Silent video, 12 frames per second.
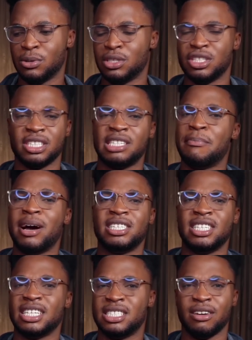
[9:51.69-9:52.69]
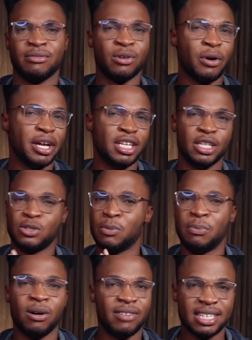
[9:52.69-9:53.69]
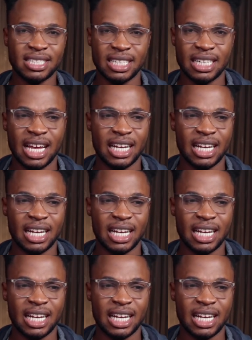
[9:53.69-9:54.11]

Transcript: couldn't just imagine herself going into poverty,